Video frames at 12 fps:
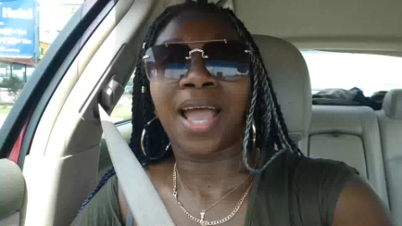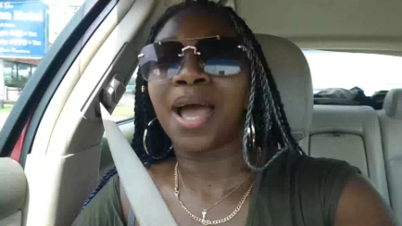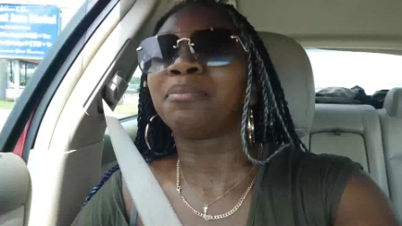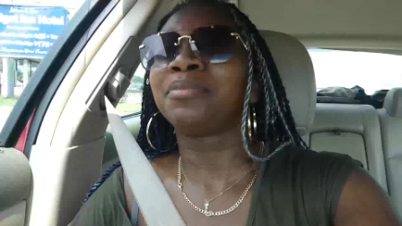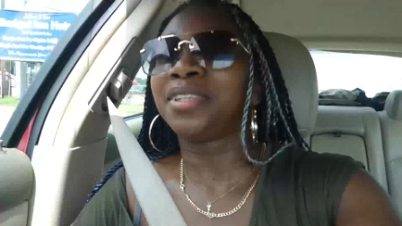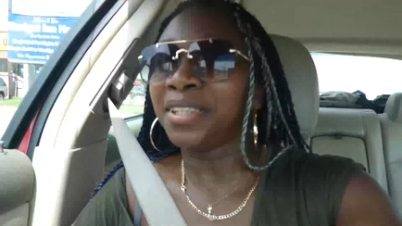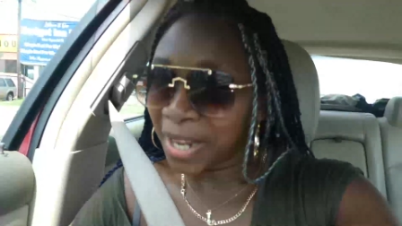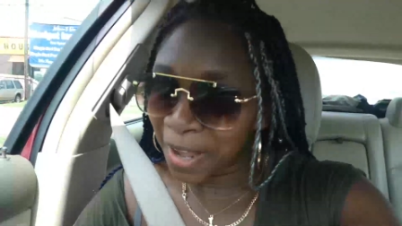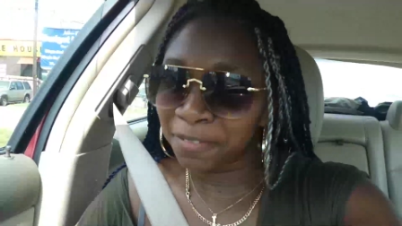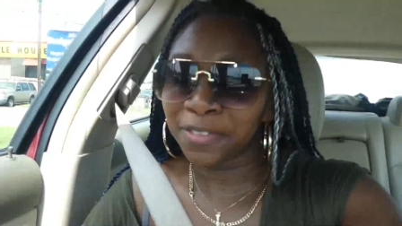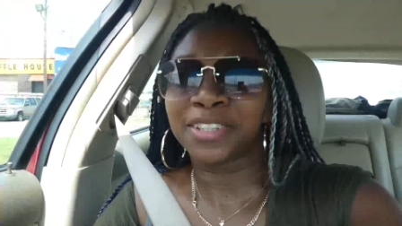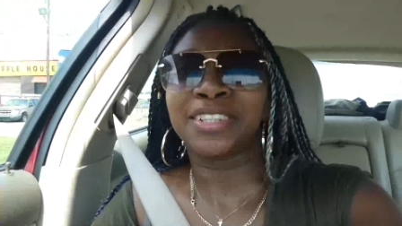I'm
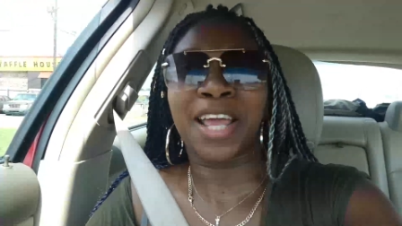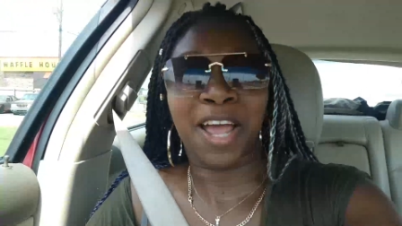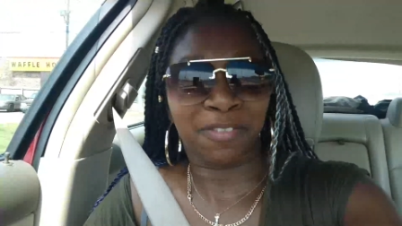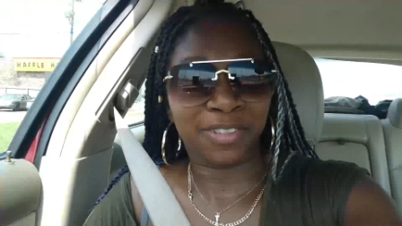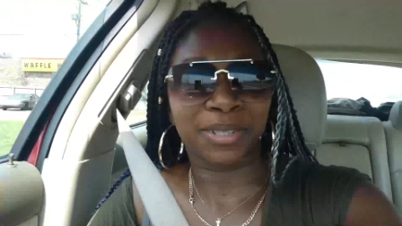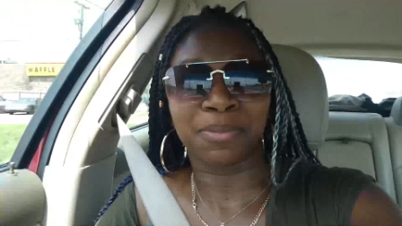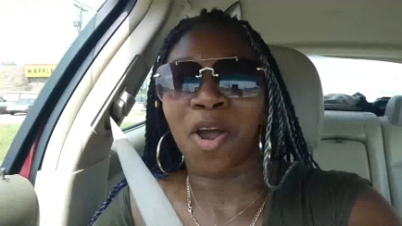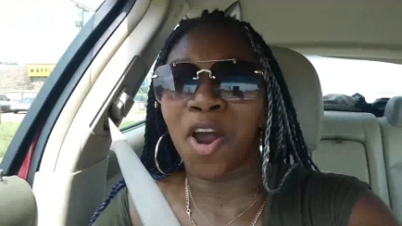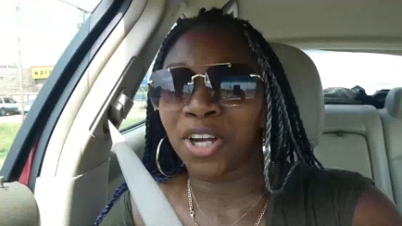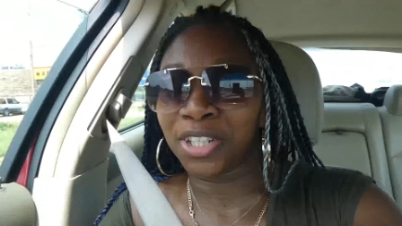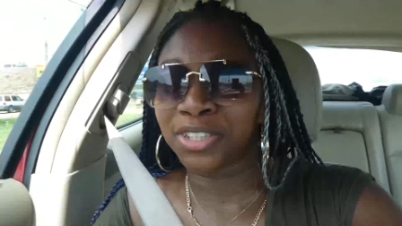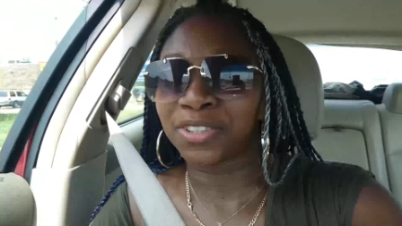definitely down for some
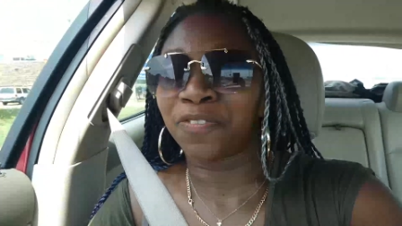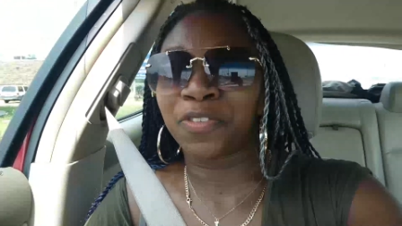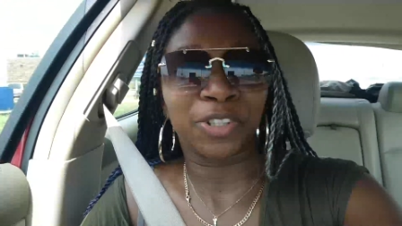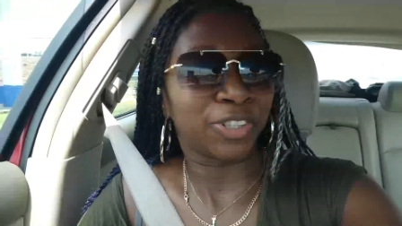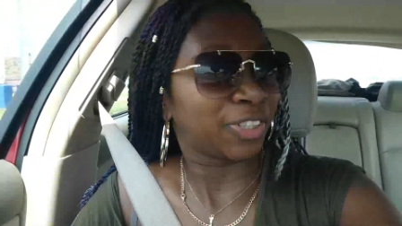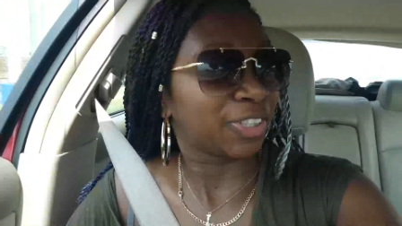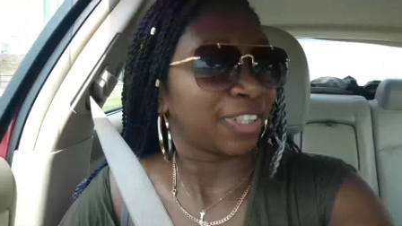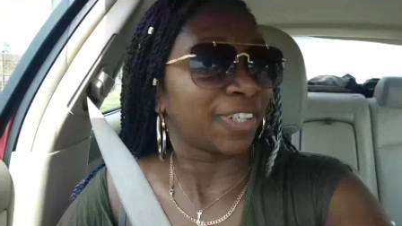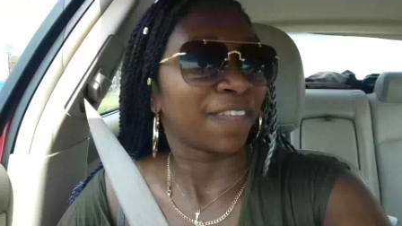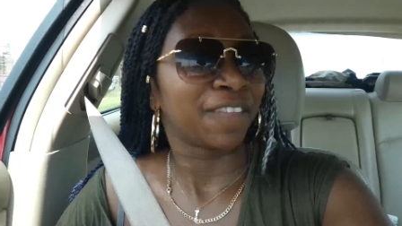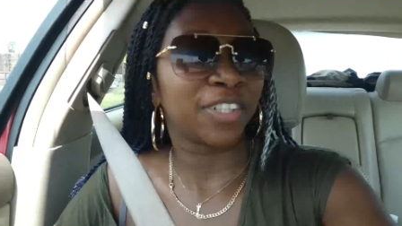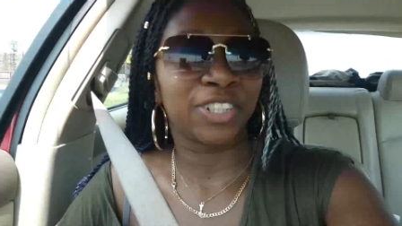Hardee's, for sure,
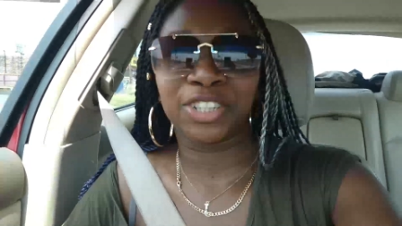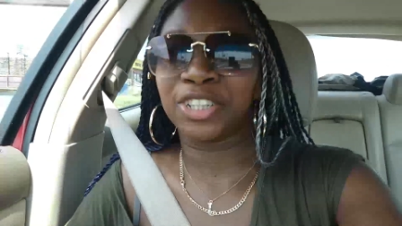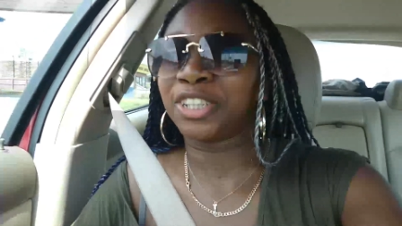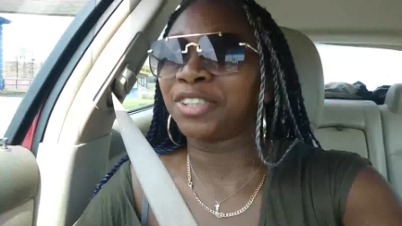for sure.